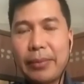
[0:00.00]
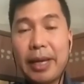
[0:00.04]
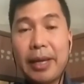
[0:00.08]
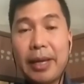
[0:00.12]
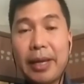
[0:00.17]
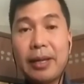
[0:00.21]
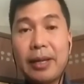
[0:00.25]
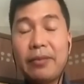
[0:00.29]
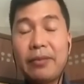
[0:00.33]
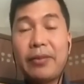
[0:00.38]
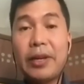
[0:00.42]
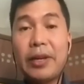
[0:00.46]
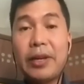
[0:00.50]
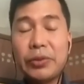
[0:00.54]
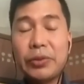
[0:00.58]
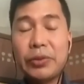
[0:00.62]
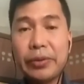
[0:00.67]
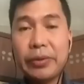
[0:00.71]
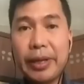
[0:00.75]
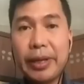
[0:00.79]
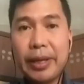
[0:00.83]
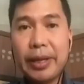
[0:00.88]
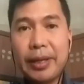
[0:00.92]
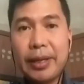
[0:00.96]

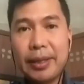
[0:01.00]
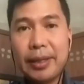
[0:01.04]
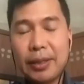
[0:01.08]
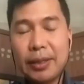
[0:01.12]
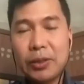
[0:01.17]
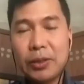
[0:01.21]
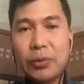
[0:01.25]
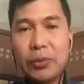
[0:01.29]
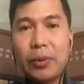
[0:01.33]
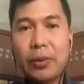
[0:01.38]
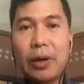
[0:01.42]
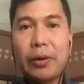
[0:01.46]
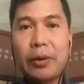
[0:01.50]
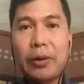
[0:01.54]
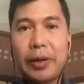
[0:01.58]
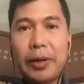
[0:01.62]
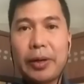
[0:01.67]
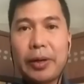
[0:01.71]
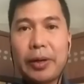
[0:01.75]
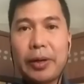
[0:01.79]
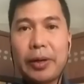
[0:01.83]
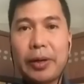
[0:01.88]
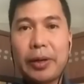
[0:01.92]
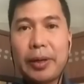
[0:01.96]
advisory to
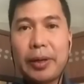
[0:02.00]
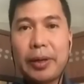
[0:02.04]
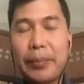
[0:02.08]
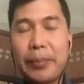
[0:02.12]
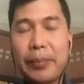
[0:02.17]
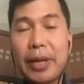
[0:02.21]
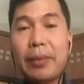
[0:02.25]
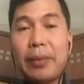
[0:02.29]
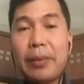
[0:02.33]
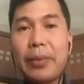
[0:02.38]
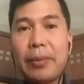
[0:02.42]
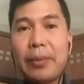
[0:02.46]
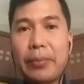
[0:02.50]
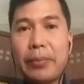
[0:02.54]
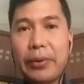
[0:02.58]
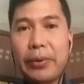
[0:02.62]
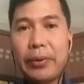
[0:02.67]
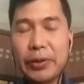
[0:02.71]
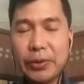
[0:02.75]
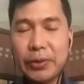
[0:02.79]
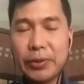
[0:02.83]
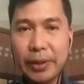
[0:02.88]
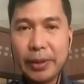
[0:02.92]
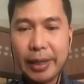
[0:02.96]
our PNP
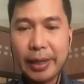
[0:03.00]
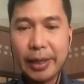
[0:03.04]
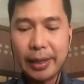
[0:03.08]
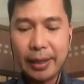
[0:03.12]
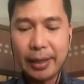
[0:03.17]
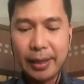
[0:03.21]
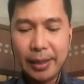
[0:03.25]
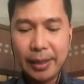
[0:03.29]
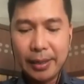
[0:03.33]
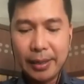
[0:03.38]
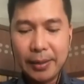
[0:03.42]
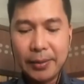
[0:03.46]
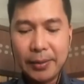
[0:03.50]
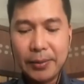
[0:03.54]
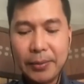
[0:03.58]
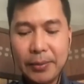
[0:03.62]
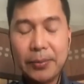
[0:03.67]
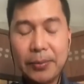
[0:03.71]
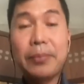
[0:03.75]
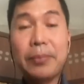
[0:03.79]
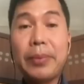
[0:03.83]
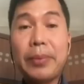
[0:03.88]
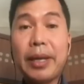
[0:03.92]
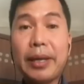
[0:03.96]
personnel to
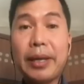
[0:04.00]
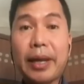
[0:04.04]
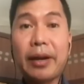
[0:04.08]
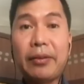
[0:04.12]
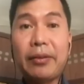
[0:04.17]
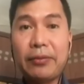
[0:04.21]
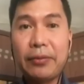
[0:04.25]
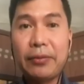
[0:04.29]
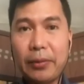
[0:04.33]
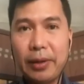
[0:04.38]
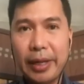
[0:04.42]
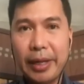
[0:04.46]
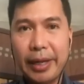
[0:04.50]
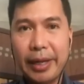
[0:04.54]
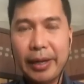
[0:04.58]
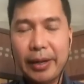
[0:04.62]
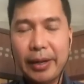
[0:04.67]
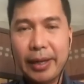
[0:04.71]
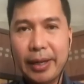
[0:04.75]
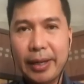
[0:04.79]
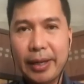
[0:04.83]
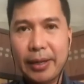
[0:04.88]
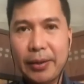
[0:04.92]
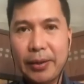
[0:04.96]
be careful in
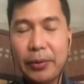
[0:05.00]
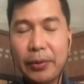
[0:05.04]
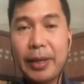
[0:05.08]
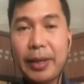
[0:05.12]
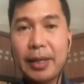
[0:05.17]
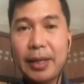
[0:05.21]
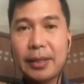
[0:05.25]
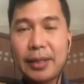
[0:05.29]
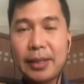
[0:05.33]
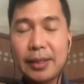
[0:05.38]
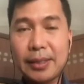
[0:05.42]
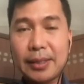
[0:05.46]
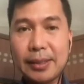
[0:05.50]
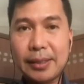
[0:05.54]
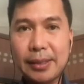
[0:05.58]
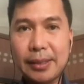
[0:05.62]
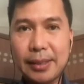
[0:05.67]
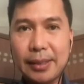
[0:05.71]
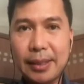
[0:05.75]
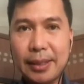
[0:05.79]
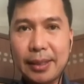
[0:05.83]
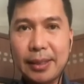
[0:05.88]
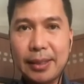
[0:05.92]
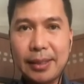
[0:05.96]
doing this
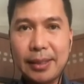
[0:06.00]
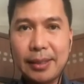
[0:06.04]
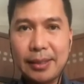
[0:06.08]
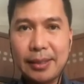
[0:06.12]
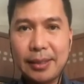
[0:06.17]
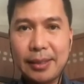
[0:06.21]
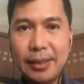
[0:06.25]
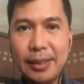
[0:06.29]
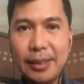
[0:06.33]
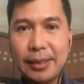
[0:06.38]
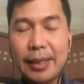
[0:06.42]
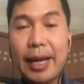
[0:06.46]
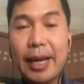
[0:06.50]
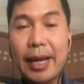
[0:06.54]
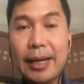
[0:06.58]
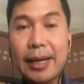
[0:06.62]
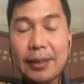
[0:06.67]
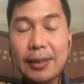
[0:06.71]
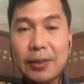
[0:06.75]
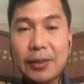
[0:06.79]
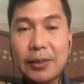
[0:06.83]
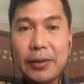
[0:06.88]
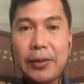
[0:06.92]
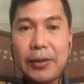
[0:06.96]
acts.
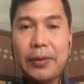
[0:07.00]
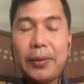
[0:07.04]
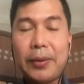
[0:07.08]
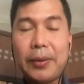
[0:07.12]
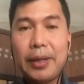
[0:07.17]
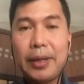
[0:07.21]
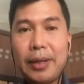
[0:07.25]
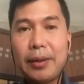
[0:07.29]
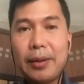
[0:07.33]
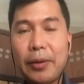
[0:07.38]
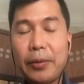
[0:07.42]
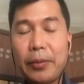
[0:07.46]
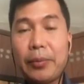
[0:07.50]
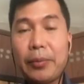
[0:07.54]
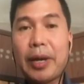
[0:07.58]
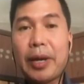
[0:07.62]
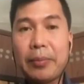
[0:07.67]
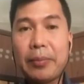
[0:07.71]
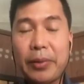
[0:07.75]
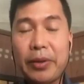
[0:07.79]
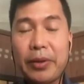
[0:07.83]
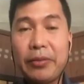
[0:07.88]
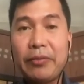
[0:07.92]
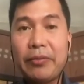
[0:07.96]
We might
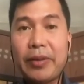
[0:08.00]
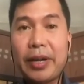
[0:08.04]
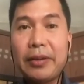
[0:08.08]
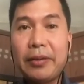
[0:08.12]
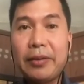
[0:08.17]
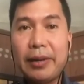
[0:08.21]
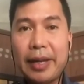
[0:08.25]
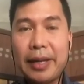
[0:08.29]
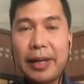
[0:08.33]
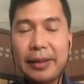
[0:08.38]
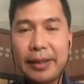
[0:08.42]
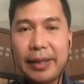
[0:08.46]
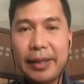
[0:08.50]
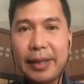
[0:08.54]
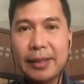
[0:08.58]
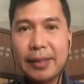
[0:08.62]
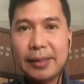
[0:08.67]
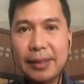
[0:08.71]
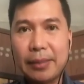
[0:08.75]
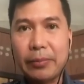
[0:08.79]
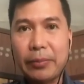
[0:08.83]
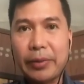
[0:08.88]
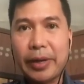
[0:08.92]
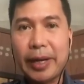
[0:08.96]
be violating
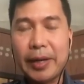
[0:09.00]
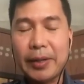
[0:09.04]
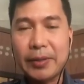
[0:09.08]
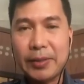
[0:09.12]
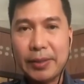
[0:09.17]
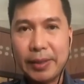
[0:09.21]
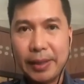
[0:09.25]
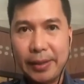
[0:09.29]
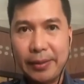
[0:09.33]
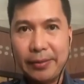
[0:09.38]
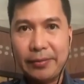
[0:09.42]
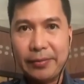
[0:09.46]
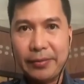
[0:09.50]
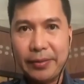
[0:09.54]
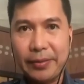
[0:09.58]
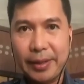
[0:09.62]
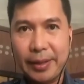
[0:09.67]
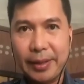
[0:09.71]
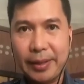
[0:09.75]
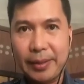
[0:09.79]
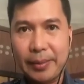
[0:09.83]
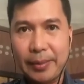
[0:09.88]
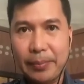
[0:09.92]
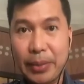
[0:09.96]
some rights of
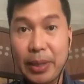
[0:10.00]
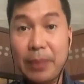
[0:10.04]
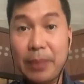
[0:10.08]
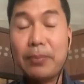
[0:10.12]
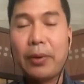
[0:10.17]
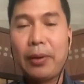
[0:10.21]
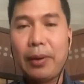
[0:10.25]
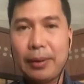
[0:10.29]
the people.